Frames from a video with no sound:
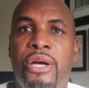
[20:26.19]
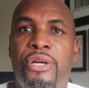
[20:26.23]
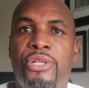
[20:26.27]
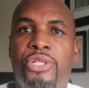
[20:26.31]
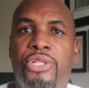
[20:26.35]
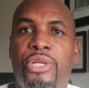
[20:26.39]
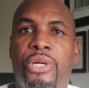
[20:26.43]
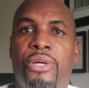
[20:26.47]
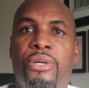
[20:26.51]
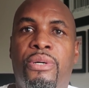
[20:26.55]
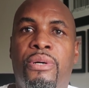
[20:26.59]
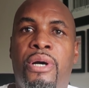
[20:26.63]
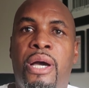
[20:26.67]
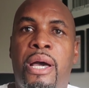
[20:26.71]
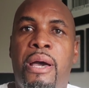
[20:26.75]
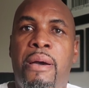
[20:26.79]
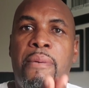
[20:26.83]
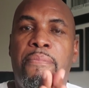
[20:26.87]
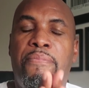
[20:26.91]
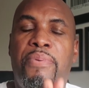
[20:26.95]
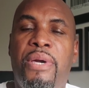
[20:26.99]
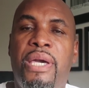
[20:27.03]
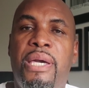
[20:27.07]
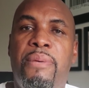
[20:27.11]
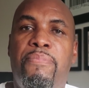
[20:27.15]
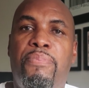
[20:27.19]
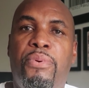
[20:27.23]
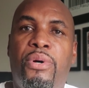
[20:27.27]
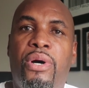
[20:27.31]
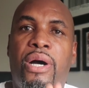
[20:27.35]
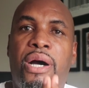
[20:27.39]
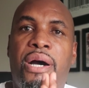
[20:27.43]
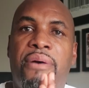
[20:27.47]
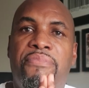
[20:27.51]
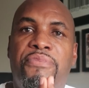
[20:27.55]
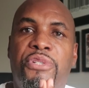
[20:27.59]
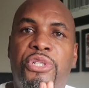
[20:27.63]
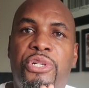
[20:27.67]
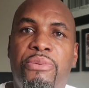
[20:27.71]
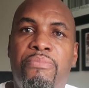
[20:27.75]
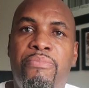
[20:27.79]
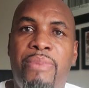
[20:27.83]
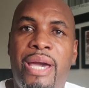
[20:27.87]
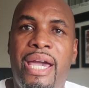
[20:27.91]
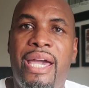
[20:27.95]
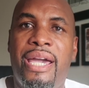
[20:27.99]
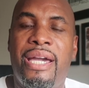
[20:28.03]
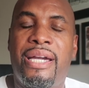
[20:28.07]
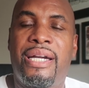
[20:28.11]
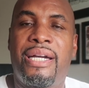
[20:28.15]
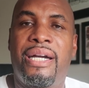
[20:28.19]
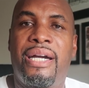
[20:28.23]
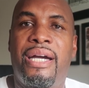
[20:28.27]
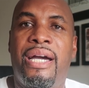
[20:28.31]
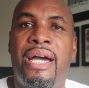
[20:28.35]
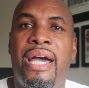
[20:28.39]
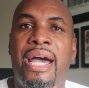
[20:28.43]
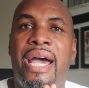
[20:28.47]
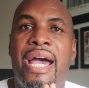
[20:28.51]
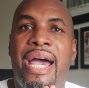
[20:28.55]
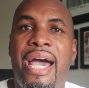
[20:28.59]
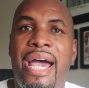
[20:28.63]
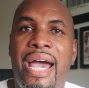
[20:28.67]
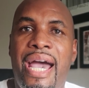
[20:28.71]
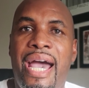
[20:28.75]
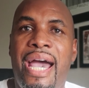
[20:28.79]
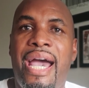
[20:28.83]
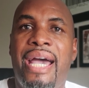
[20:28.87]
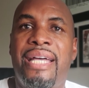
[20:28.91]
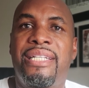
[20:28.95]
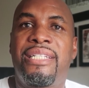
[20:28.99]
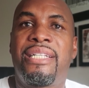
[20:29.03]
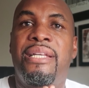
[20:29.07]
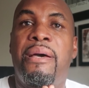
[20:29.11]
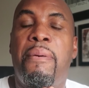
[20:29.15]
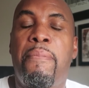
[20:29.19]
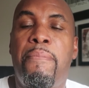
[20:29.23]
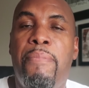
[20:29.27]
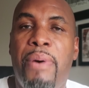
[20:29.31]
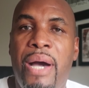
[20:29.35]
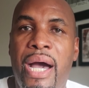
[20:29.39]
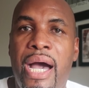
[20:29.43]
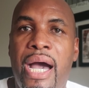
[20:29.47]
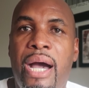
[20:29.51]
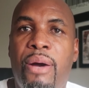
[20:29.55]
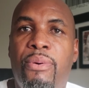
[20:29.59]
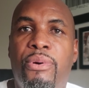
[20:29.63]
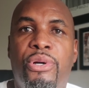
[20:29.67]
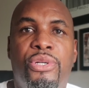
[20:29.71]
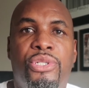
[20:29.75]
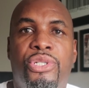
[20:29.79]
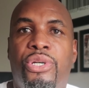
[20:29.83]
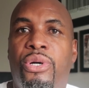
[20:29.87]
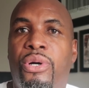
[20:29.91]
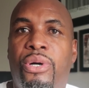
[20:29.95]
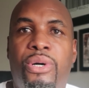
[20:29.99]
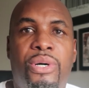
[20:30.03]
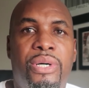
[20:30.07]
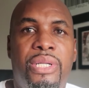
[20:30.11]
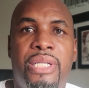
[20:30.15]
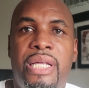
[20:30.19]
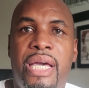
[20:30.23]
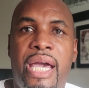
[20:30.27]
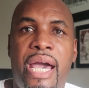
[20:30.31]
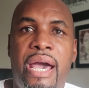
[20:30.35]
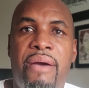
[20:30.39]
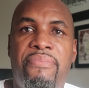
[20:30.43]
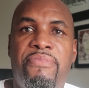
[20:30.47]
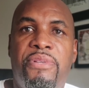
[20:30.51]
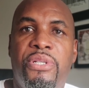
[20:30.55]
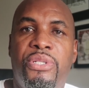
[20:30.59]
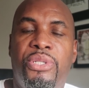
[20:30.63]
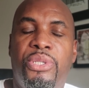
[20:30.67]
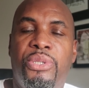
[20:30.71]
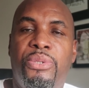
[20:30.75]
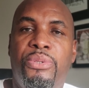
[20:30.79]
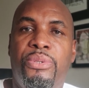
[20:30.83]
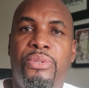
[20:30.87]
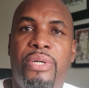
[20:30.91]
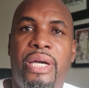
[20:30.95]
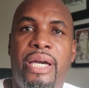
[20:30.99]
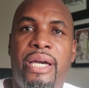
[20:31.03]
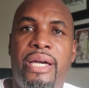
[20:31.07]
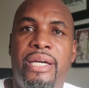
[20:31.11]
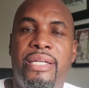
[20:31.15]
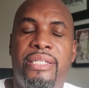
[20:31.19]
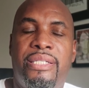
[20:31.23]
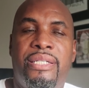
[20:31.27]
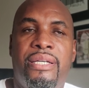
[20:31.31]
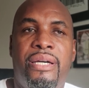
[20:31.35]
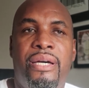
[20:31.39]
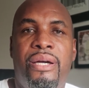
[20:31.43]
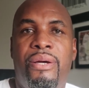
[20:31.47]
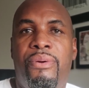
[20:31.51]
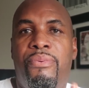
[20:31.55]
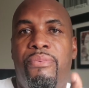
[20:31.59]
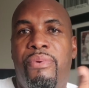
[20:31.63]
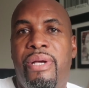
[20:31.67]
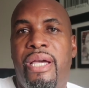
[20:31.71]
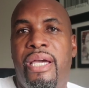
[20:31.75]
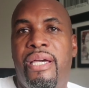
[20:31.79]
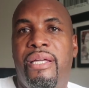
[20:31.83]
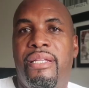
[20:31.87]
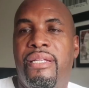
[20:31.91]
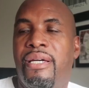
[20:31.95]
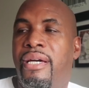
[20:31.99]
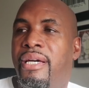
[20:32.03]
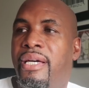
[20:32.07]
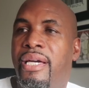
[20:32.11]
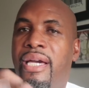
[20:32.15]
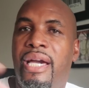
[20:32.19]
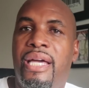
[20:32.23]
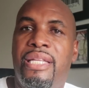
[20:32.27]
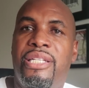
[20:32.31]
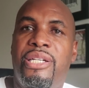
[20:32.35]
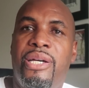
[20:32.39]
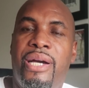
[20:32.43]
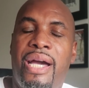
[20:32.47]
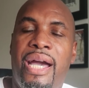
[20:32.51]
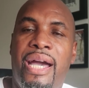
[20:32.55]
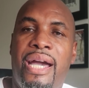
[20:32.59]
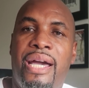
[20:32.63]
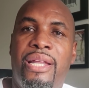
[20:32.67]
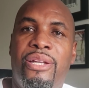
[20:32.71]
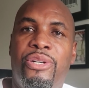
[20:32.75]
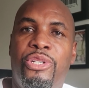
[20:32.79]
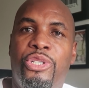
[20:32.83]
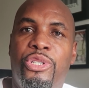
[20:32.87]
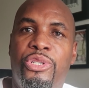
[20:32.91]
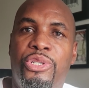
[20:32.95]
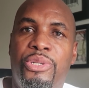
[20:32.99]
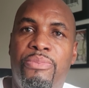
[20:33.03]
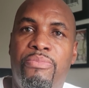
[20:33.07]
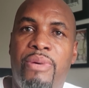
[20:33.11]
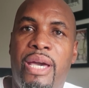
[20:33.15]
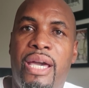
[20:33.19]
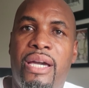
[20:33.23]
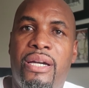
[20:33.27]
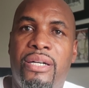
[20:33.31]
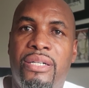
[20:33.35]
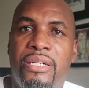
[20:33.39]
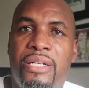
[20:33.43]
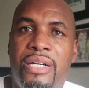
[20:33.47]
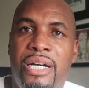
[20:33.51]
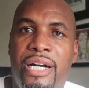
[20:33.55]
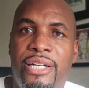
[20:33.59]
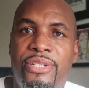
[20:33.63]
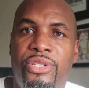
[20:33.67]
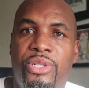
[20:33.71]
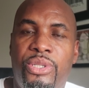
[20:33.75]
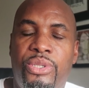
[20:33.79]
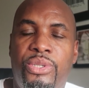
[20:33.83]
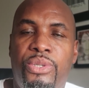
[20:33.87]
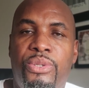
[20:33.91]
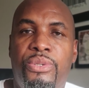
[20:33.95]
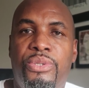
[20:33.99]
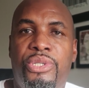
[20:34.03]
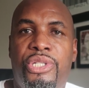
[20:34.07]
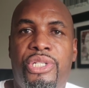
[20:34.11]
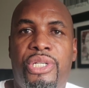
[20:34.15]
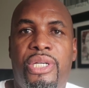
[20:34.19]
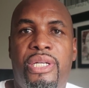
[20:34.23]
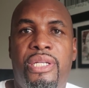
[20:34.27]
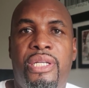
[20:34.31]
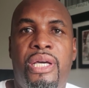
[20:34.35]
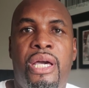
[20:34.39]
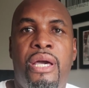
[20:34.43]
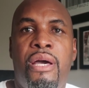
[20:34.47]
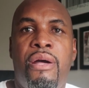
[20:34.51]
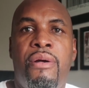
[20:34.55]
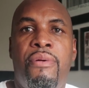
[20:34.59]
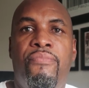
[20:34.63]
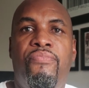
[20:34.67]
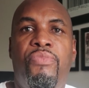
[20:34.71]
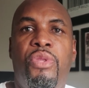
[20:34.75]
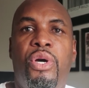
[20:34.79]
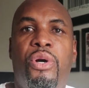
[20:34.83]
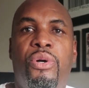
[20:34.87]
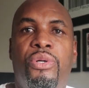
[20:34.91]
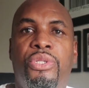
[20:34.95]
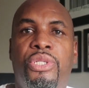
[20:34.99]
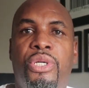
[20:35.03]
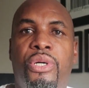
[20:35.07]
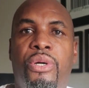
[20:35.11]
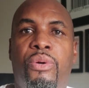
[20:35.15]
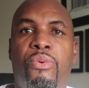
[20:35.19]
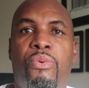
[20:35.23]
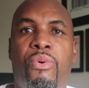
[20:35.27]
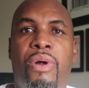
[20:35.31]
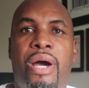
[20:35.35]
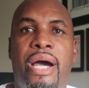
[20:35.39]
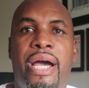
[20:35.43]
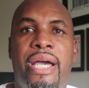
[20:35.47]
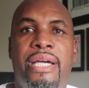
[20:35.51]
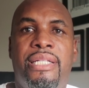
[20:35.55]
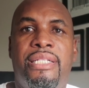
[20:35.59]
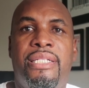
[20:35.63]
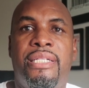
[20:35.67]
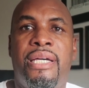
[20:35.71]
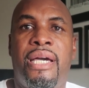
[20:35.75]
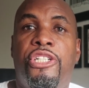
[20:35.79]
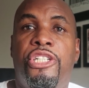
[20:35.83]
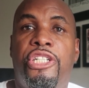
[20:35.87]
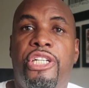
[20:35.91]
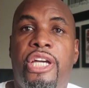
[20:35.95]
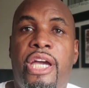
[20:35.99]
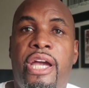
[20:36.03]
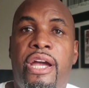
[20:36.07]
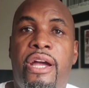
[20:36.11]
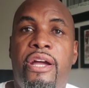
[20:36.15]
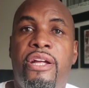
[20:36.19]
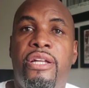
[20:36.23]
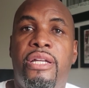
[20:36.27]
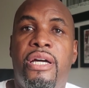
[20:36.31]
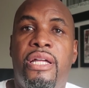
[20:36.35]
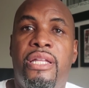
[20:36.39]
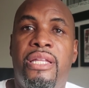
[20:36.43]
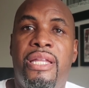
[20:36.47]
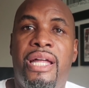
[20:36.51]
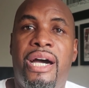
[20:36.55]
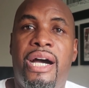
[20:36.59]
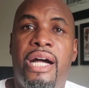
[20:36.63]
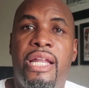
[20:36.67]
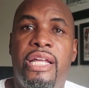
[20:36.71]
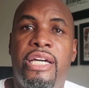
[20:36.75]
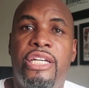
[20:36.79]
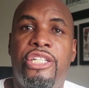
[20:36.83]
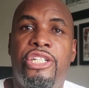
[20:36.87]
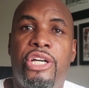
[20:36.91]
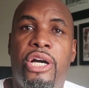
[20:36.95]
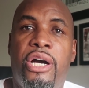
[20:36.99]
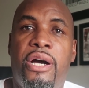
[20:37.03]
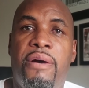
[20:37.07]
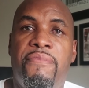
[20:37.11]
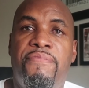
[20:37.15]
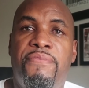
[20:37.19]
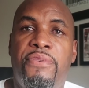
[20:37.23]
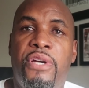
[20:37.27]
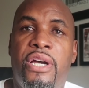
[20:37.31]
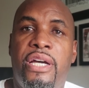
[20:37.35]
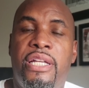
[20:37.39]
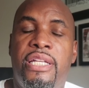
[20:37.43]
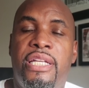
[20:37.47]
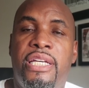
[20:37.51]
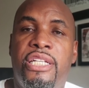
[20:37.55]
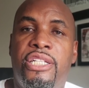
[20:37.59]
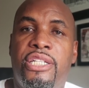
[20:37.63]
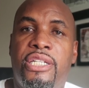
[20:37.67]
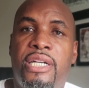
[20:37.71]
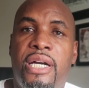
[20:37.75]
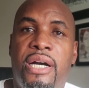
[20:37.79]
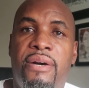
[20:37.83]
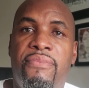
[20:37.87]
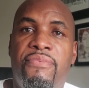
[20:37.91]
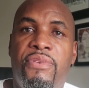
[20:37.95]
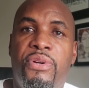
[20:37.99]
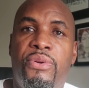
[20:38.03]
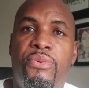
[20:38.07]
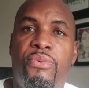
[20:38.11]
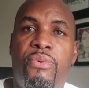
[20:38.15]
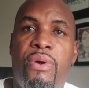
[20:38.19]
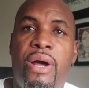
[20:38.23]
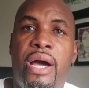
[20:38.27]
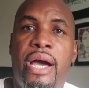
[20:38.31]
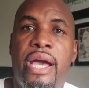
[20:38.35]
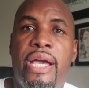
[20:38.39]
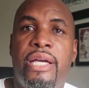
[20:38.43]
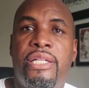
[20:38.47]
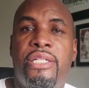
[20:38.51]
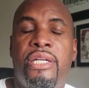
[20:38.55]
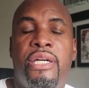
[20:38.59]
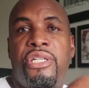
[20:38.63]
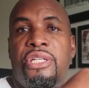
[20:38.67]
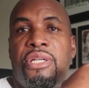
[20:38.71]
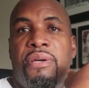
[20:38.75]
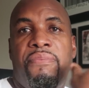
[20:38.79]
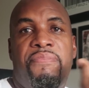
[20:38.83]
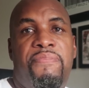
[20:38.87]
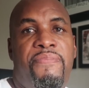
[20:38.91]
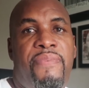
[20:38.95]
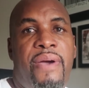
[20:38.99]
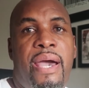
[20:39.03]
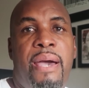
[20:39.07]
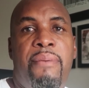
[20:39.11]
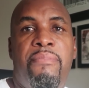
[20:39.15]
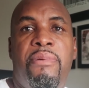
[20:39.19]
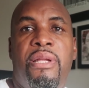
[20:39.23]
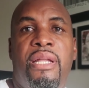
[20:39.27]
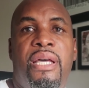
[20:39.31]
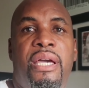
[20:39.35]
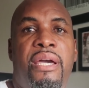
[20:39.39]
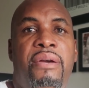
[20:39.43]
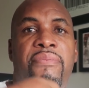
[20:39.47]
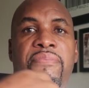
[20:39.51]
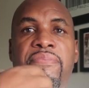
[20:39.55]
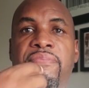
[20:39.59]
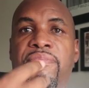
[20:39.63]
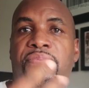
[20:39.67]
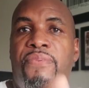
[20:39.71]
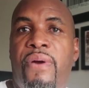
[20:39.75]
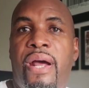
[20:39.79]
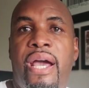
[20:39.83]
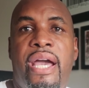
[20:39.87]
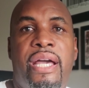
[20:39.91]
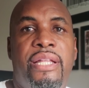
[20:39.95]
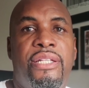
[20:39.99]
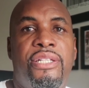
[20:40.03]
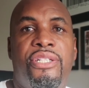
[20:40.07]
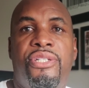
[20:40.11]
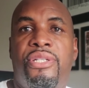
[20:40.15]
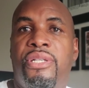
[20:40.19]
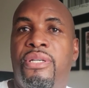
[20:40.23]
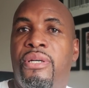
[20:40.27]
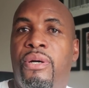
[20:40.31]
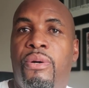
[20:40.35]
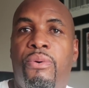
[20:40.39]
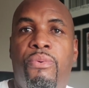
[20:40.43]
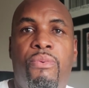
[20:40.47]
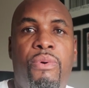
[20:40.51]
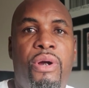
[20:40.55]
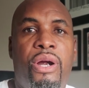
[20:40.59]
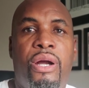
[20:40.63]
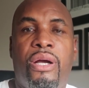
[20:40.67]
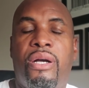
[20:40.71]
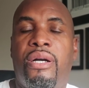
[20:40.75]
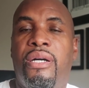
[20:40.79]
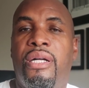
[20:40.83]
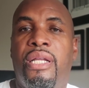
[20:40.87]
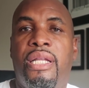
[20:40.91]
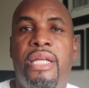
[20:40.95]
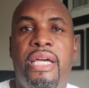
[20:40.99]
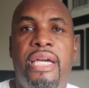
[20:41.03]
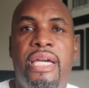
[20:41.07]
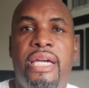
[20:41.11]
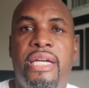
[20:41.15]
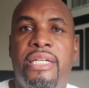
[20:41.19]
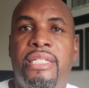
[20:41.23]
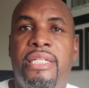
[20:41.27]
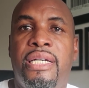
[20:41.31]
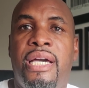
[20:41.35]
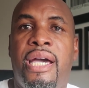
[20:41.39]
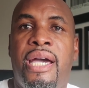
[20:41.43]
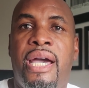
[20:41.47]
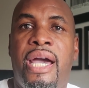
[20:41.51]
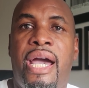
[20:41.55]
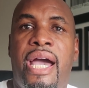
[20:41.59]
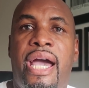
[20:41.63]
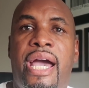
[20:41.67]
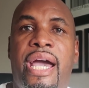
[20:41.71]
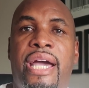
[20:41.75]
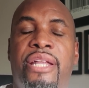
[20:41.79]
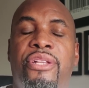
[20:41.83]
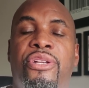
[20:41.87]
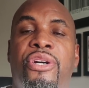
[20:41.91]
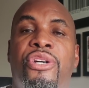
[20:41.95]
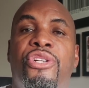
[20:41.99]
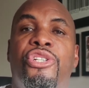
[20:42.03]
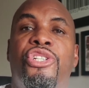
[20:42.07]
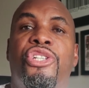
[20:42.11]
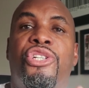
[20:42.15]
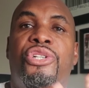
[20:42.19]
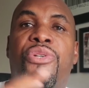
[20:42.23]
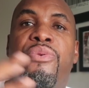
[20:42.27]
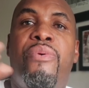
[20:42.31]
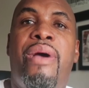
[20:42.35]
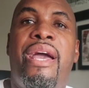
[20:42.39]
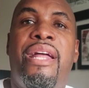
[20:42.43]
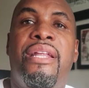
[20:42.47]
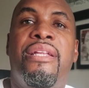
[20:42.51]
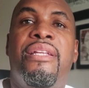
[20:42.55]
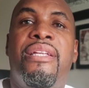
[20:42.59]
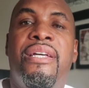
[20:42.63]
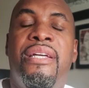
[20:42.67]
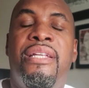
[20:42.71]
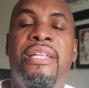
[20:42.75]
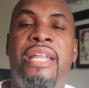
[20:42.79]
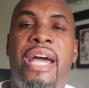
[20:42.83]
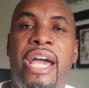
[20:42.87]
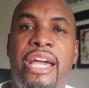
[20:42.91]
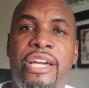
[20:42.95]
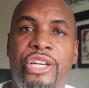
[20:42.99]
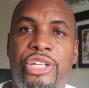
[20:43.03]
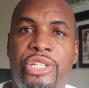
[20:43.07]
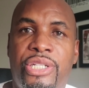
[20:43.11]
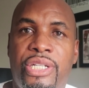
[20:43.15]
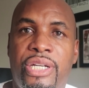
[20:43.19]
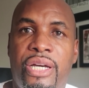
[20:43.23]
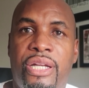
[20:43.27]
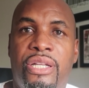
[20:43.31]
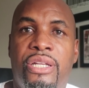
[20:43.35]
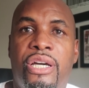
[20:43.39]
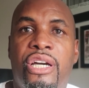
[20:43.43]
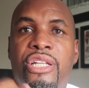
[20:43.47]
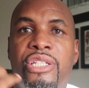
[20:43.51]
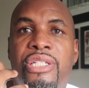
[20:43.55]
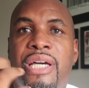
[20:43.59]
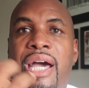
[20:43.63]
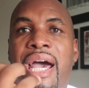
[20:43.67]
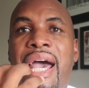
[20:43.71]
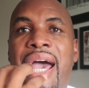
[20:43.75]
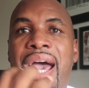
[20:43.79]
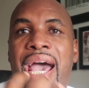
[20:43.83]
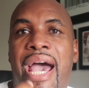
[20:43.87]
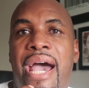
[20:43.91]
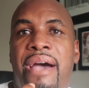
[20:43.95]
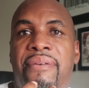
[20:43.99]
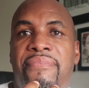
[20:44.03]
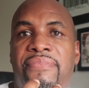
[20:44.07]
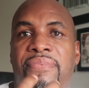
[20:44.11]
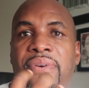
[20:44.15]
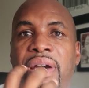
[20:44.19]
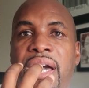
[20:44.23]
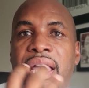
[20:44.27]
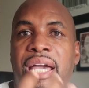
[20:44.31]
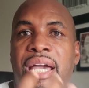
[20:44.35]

So people of Jamaica has powers. All they have to do is read, get your hand on the Jamaican Constitution, know your rights, share the knowledge of your discovered right to your family, friends, work colleagues, and strengthen the nation to have